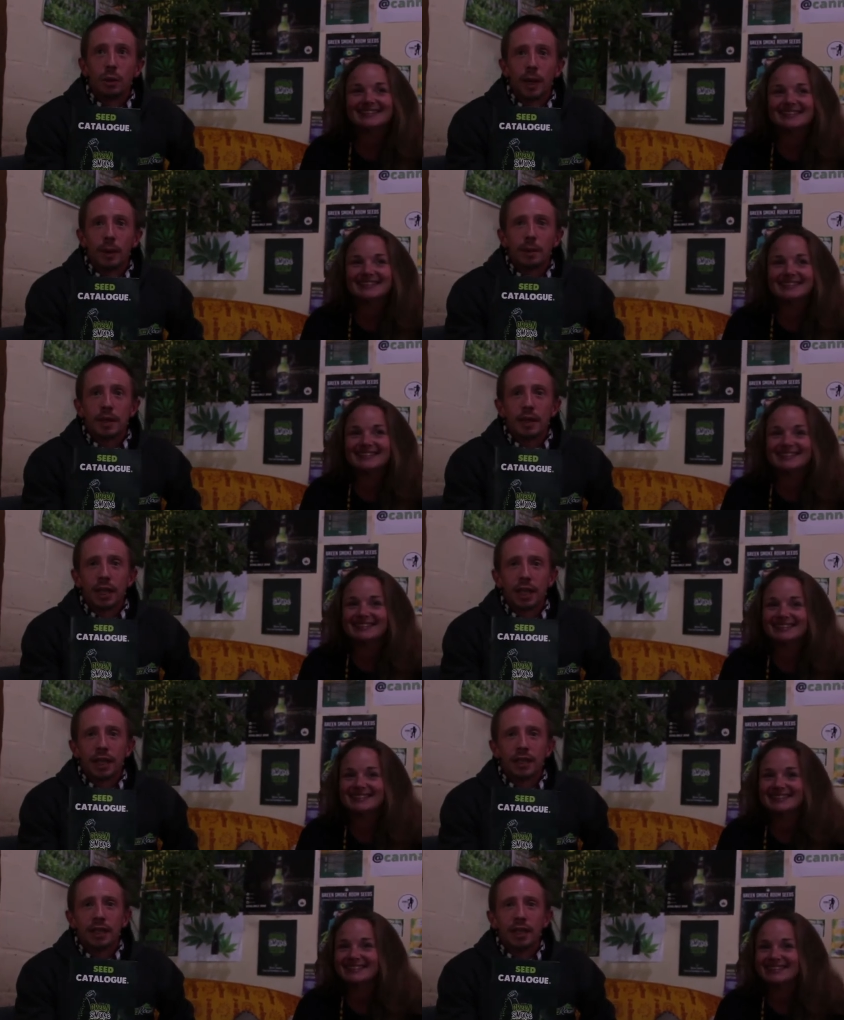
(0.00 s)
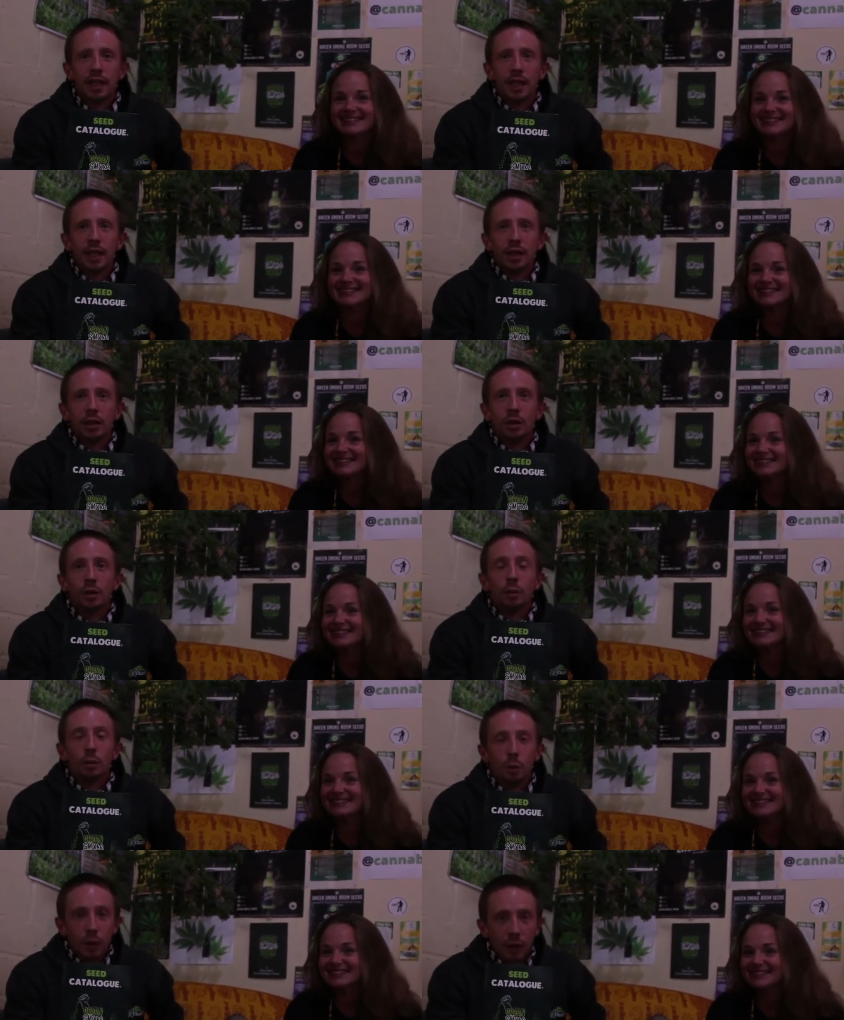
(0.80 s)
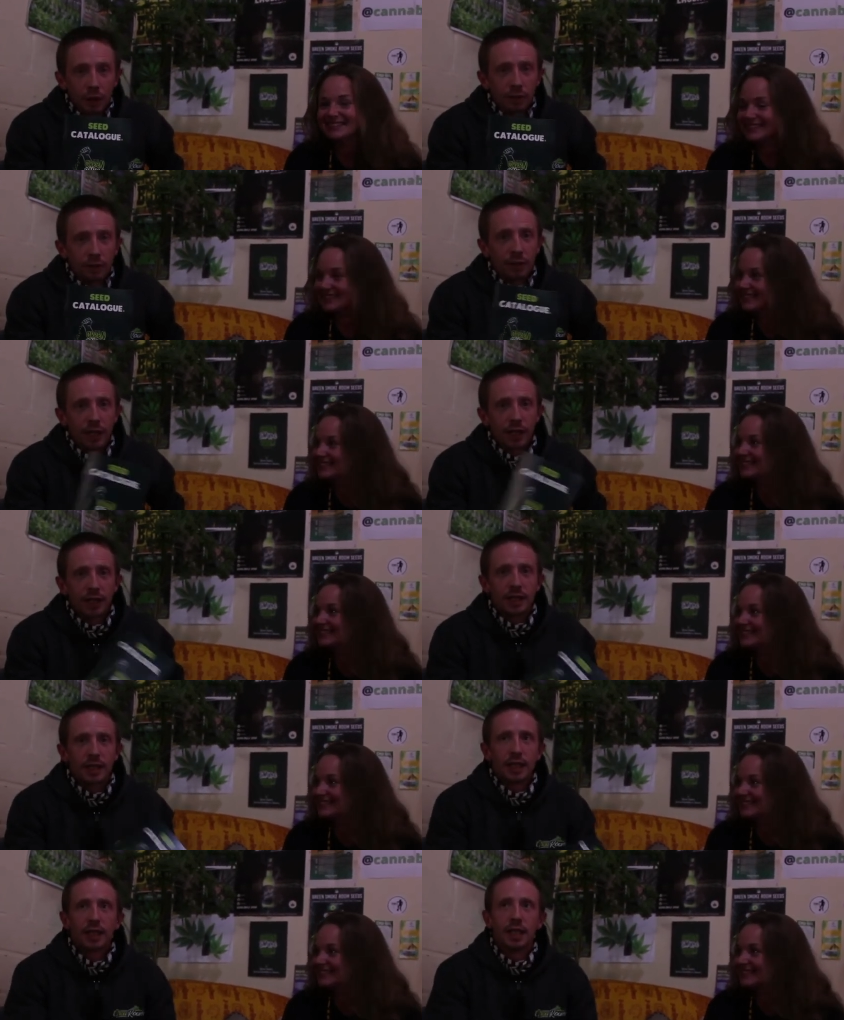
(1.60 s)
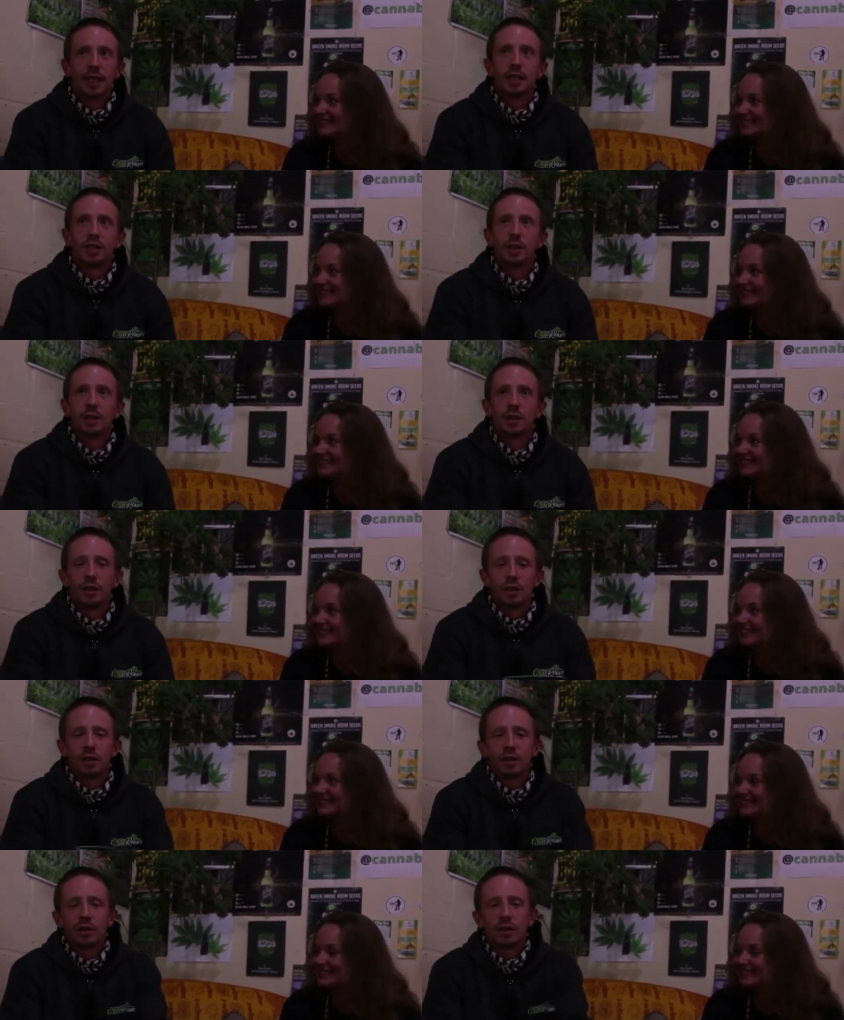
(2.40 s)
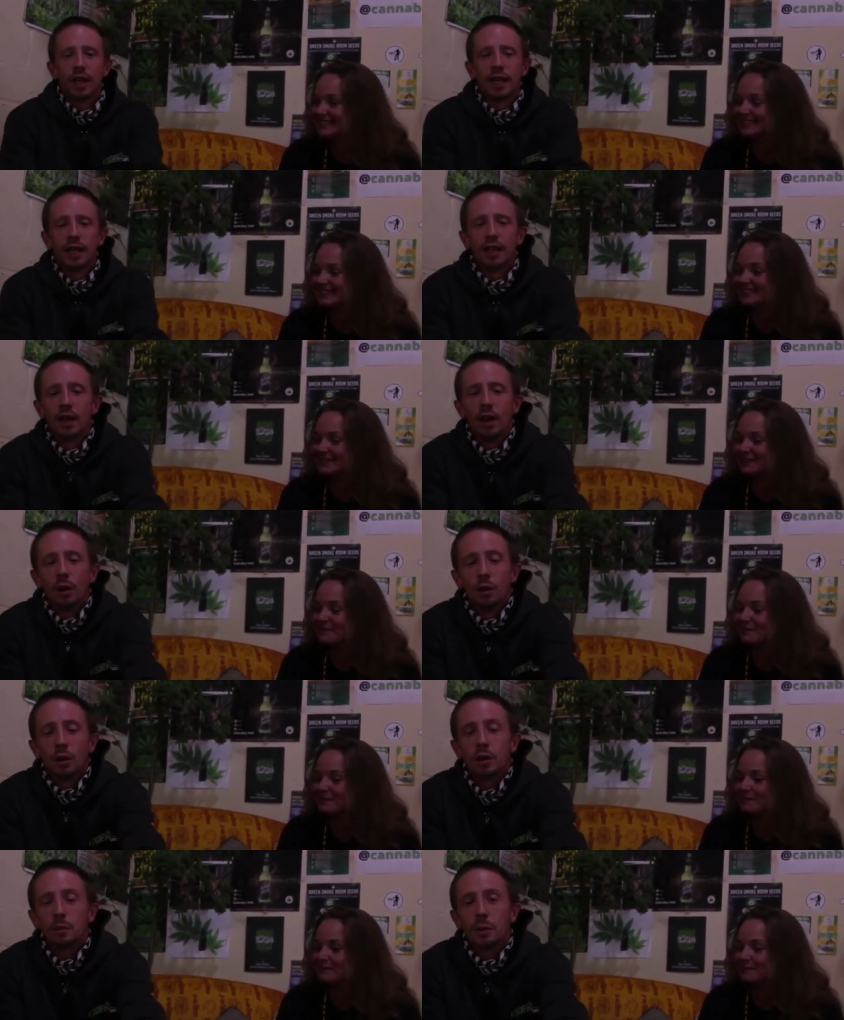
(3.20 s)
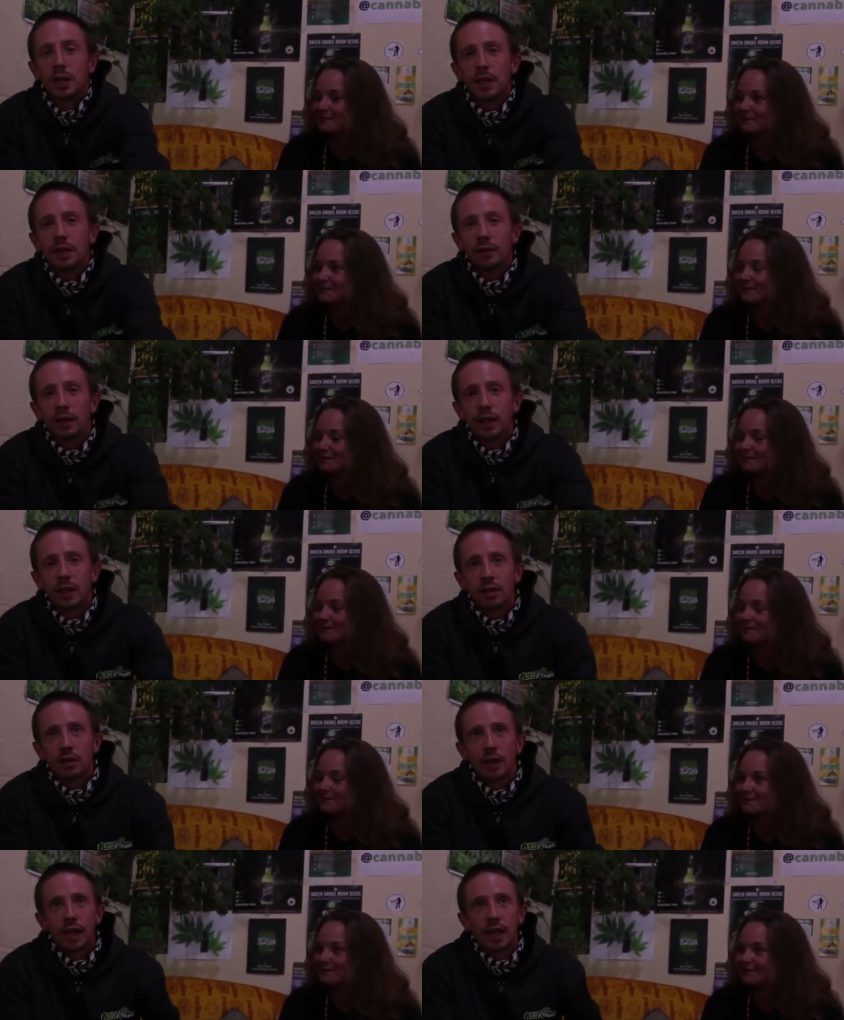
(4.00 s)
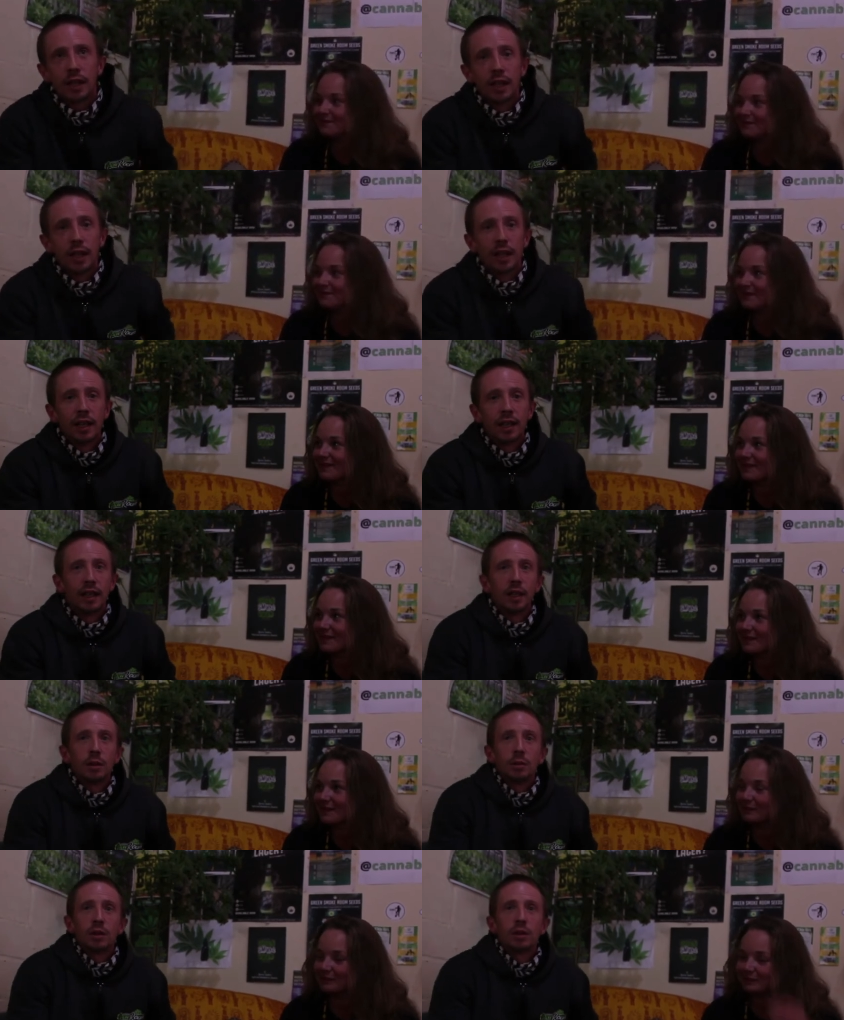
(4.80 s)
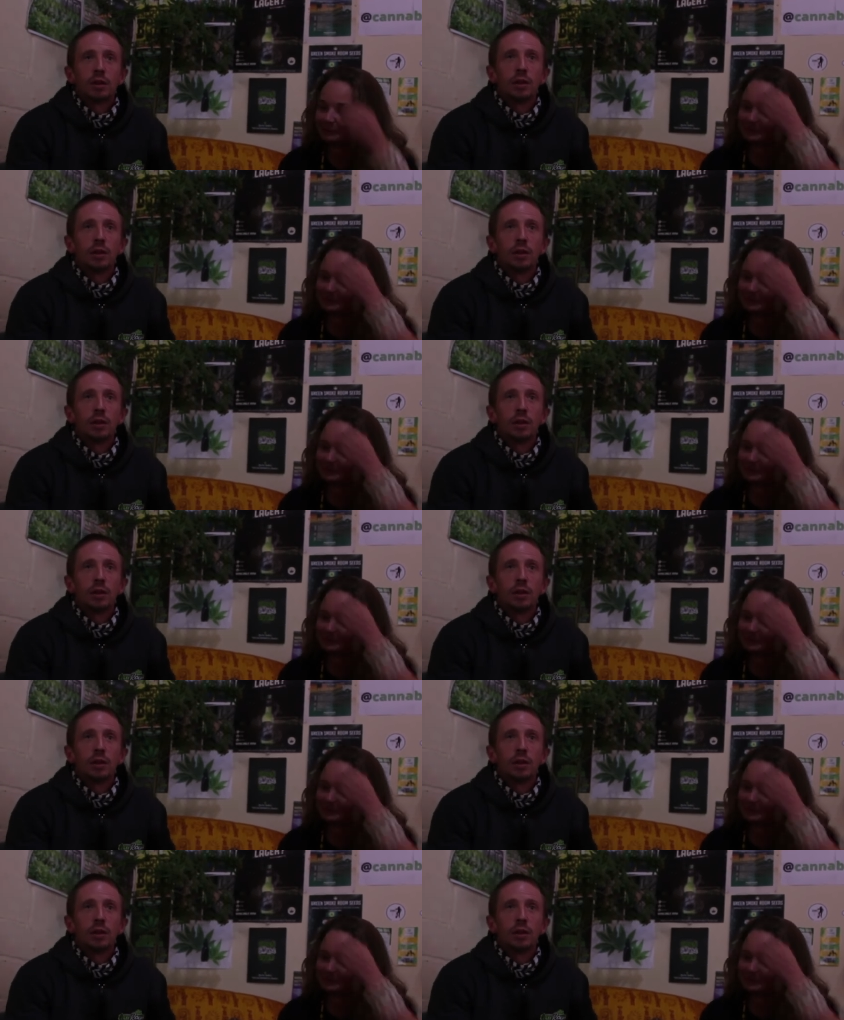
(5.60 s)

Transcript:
Speaker 1: website, you will find a certain strain or specific strain that will